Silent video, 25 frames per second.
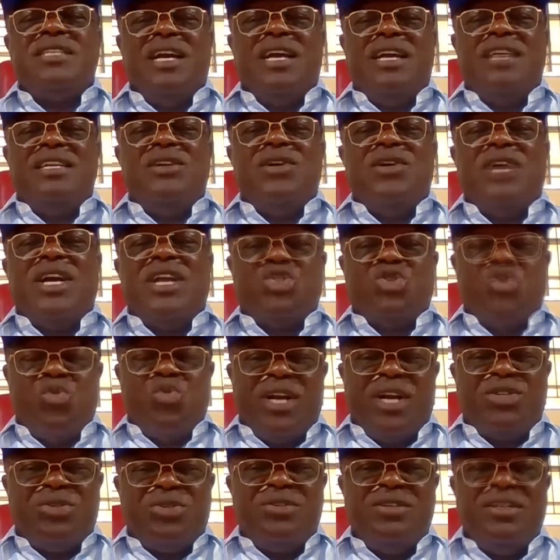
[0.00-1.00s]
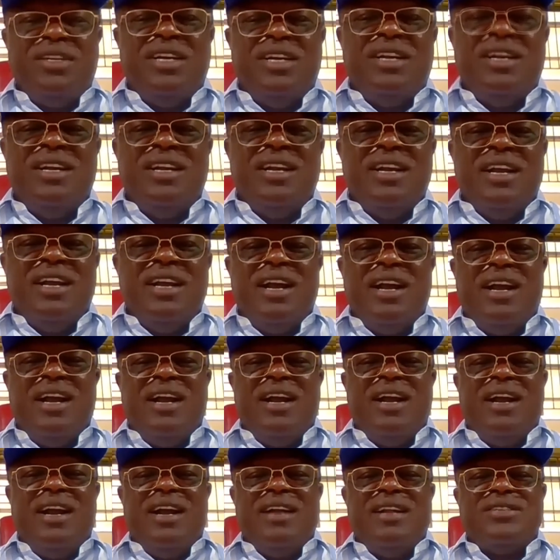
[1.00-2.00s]
Ahmed, uh, you know, Asiwaju.
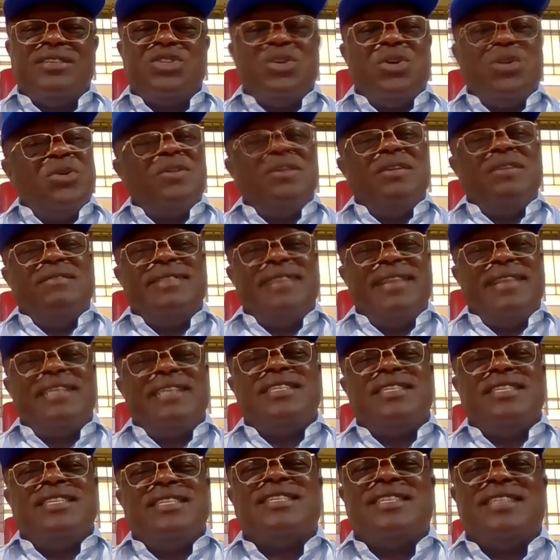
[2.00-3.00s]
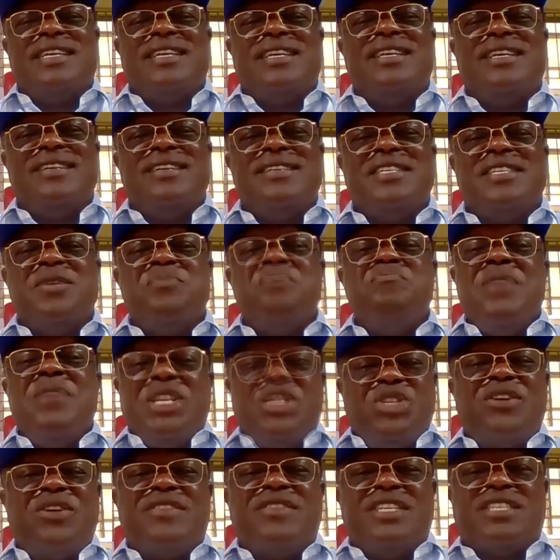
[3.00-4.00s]
Uh, uh, so that is
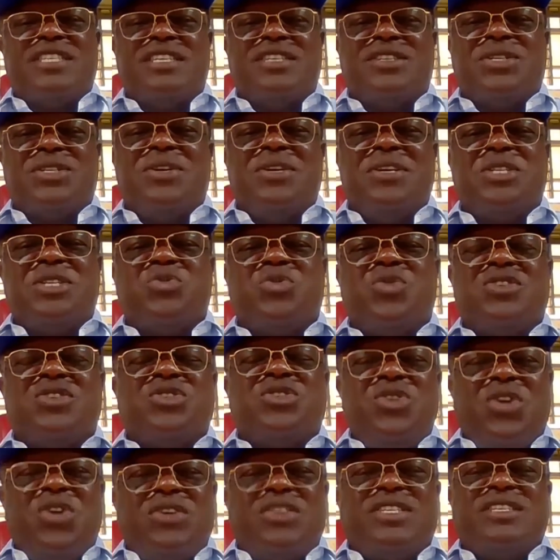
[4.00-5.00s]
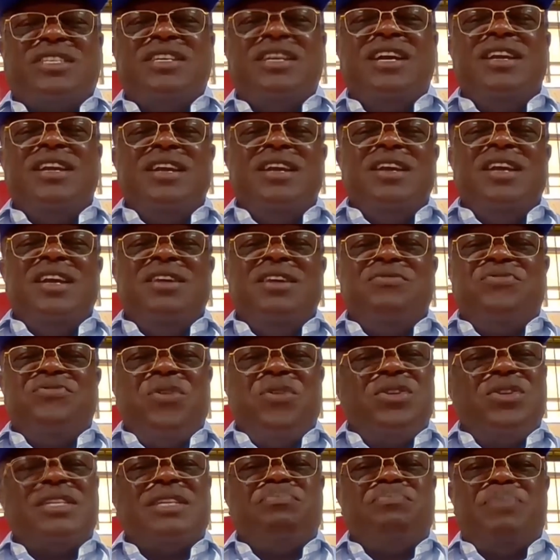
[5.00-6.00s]
the, the major reason. So it was not
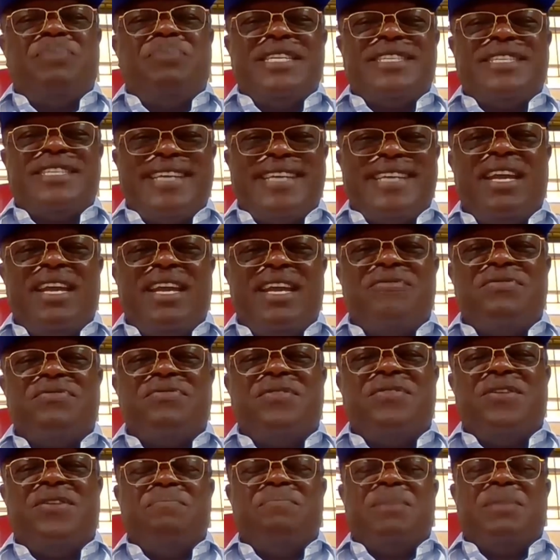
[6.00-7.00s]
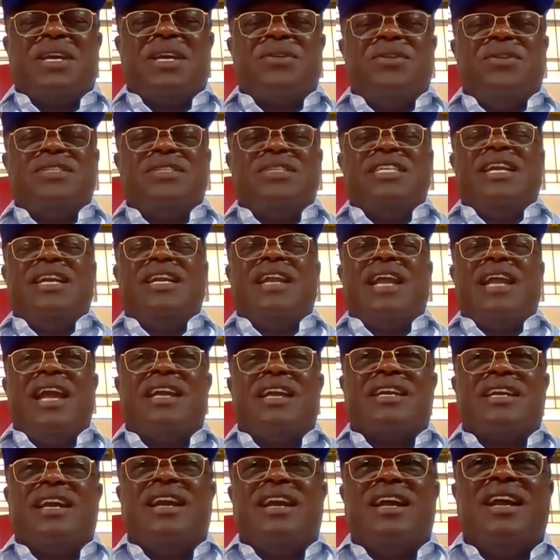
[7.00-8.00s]
a vote per se for
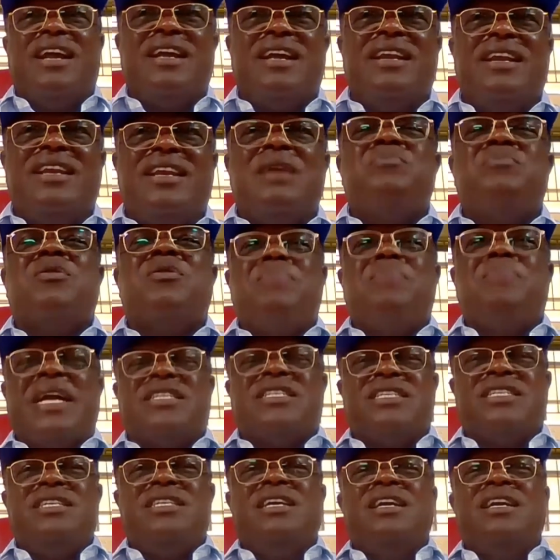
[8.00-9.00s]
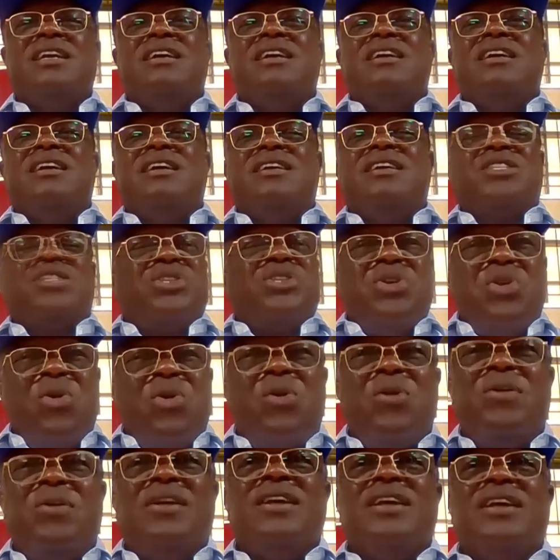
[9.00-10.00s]
because they like uh, Labour Party.
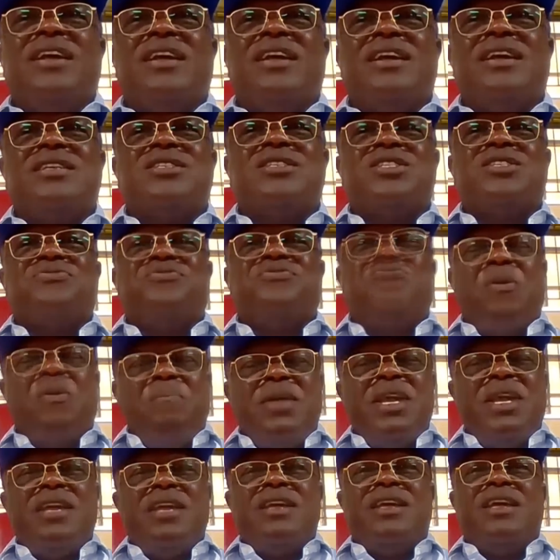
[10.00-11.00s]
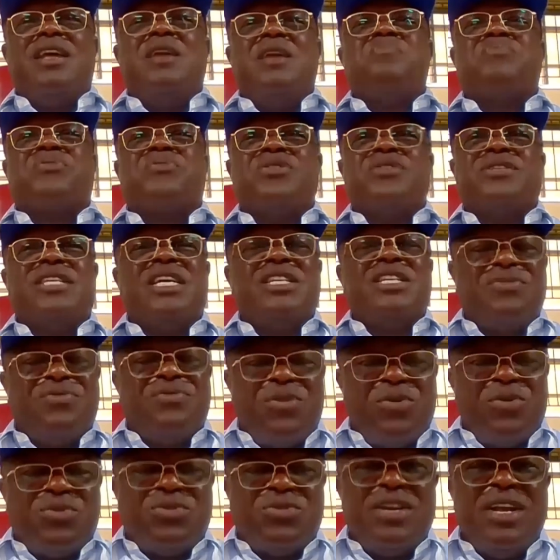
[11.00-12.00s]
It's no, it's for me
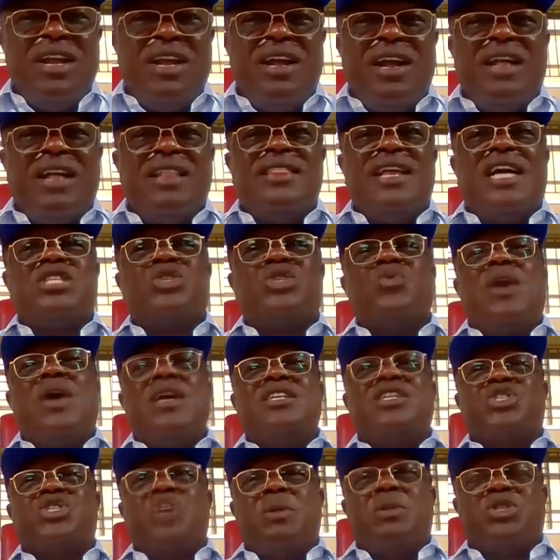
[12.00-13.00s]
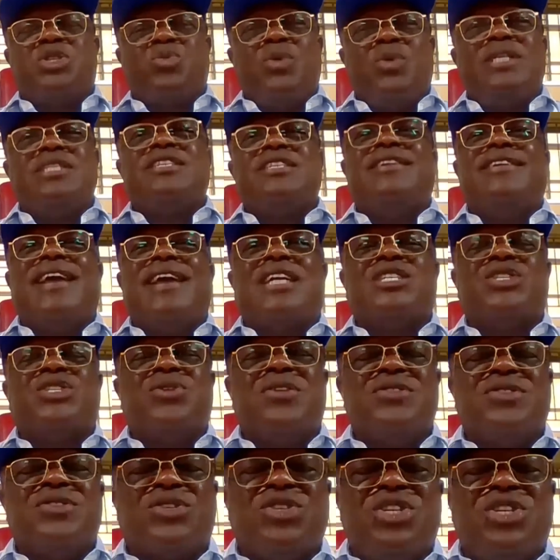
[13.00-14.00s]
a protest vote. And that's why in
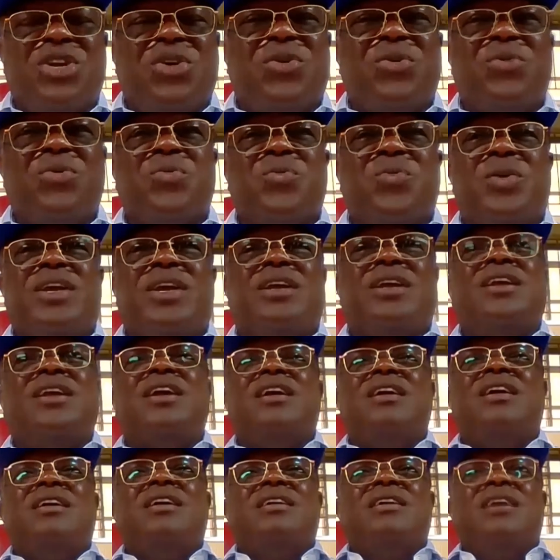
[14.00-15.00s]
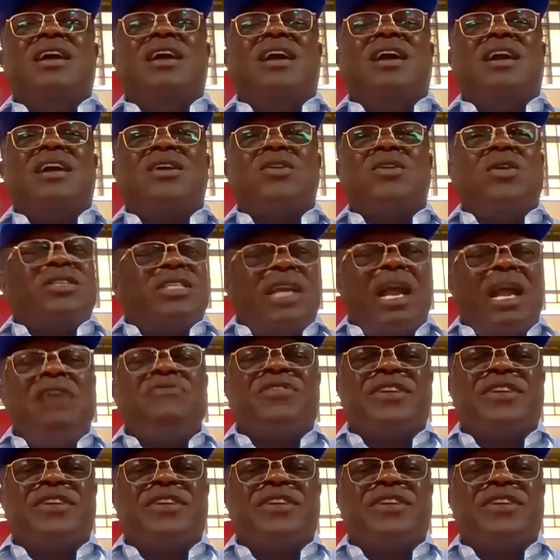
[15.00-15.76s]
subsequent elections, you know, we uh,